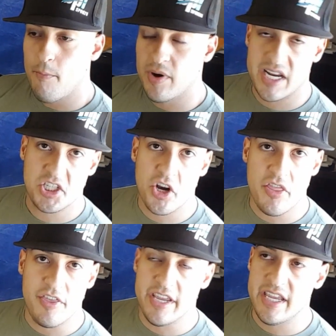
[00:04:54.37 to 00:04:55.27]
But I
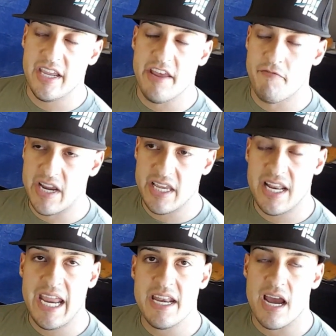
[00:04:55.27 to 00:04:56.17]
started thinking, if I
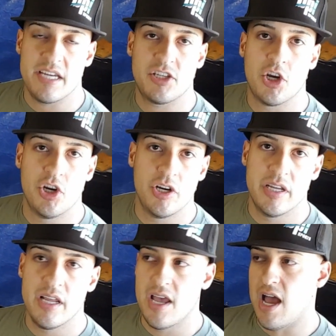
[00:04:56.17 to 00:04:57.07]
get a nice
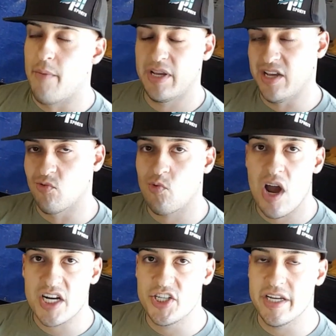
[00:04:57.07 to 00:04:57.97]
hood, I'm gonna get
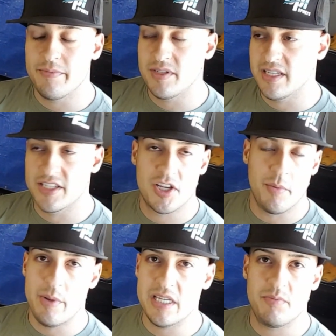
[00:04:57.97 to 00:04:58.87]
rock chips. It's
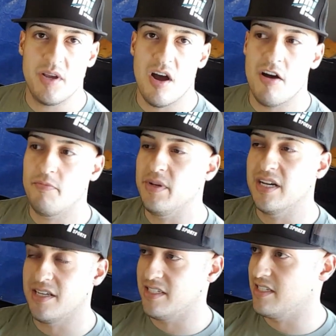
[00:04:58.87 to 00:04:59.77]
gonna piss me off
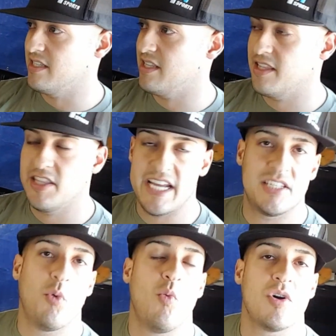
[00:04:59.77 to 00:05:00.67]
because
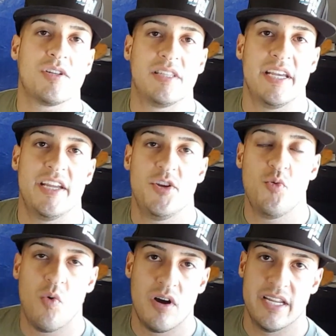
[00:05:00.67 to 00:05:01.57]
that's the worst thing you
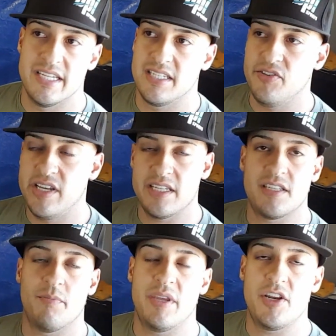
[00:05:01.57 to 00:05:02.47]
want, is to get
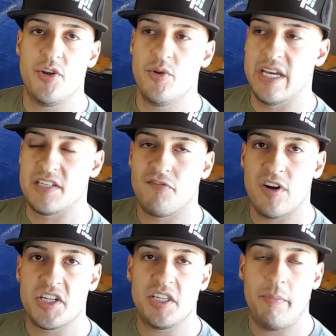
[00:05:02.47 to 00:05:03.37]
something new that's
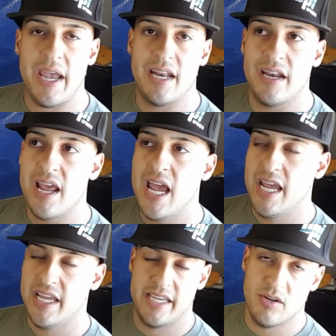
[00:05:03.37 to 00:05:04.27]
freshly painted,
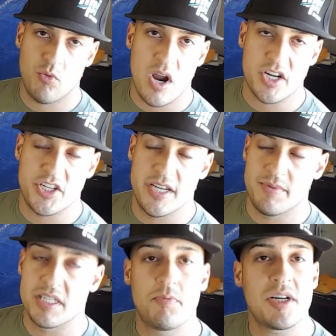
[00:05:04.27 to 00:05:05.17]
get rock
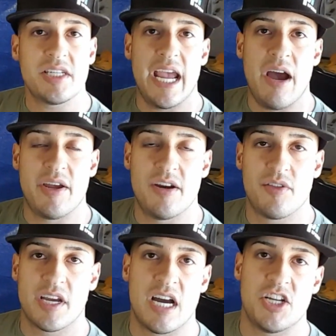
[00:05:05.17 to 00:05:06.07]
chips, especially out here
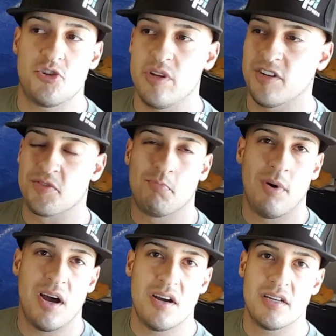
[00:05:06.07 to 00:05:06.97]
in the country. There's
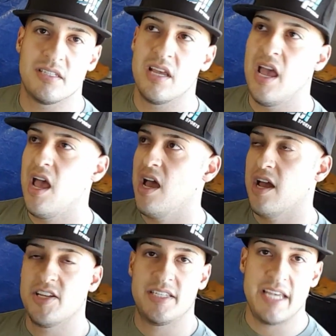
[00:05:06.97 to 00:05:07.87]
bugs,
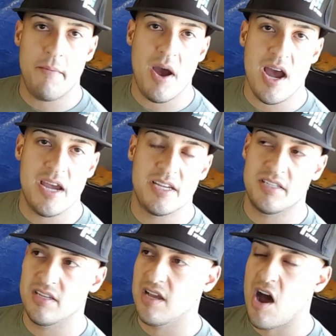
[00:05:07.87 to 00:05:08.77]

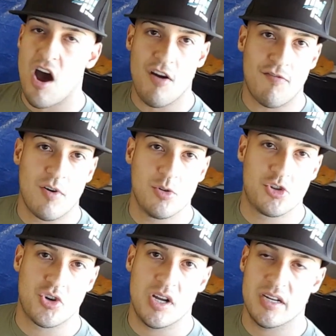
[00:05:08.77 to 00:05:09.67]
semis,
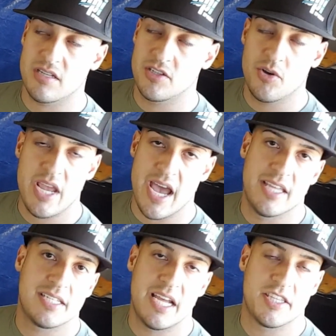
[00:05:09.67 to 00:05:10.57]
off-road trucks. So yeah,
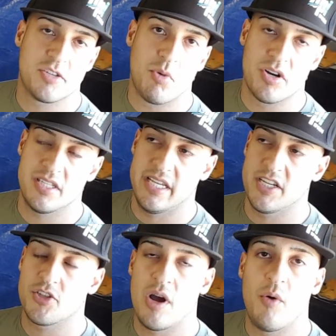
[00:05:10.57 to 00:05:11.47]
that's not the smartest
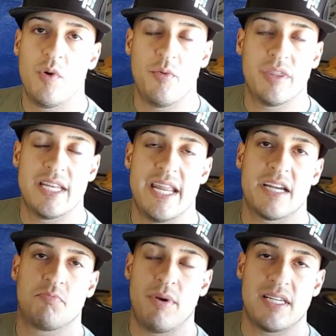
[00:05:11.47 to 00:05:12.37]
thing. So I went with the
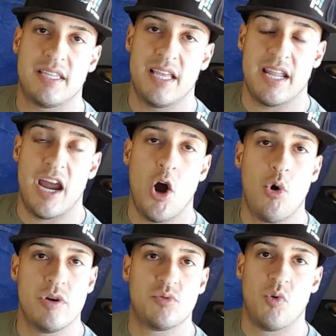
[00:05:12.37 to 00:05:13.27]
next best thing that I
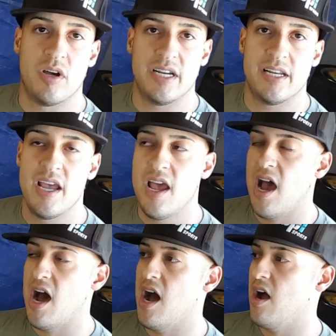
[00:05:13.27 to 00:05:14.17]
always wanted.
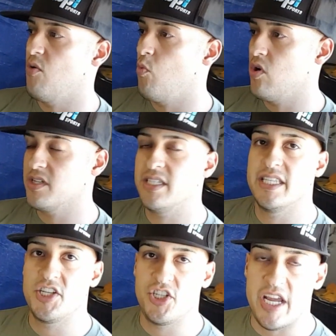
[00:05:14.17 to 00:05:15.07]

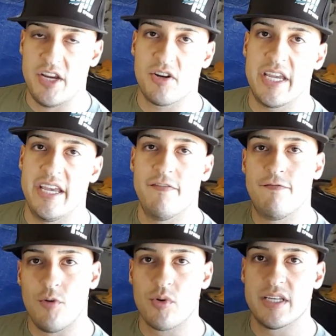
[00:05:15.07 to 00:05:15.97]
was the shaker
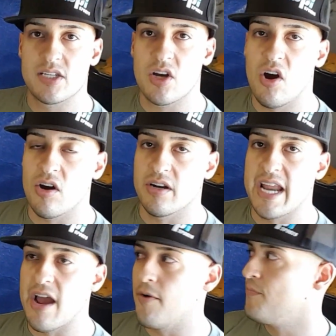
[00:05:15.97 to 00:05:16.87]
kit for this car.
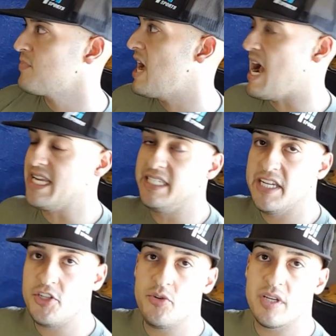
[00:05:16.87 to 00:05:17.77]
Now, I
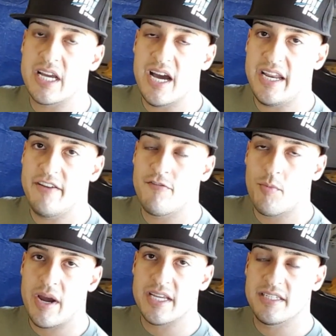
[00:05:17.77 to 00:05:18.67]
did do the cutting
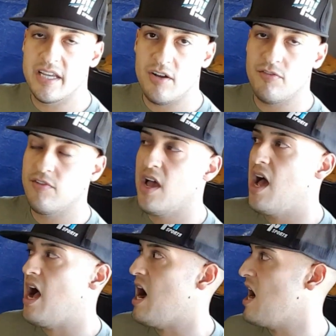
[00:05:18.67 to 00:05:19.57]
for myself.
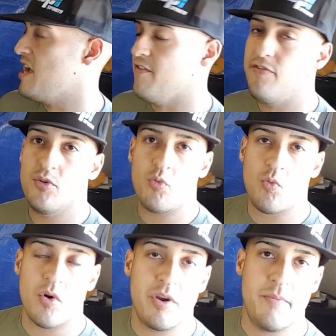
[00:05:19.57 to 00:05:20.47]
If you're
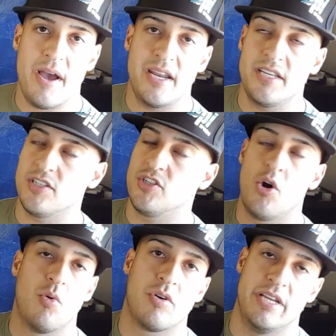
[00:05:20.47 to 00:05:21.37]
worried about it,
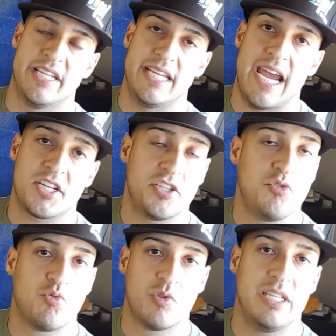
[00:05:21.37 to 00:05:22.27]
don't worry. It's
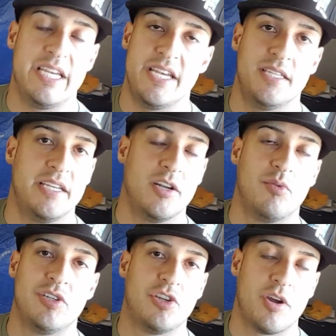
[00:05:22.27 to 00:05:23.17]
actually really easy. It
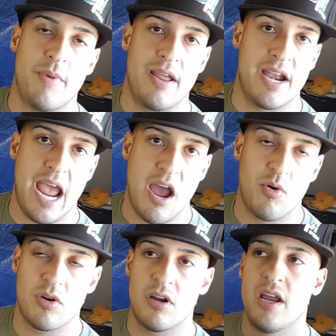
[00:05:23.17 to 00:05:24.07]
only took about an
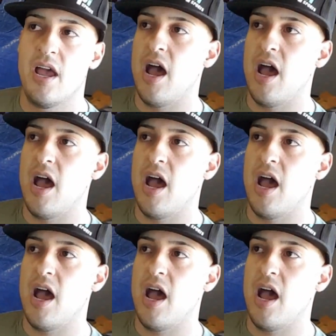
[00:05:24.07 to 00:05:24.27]
hour.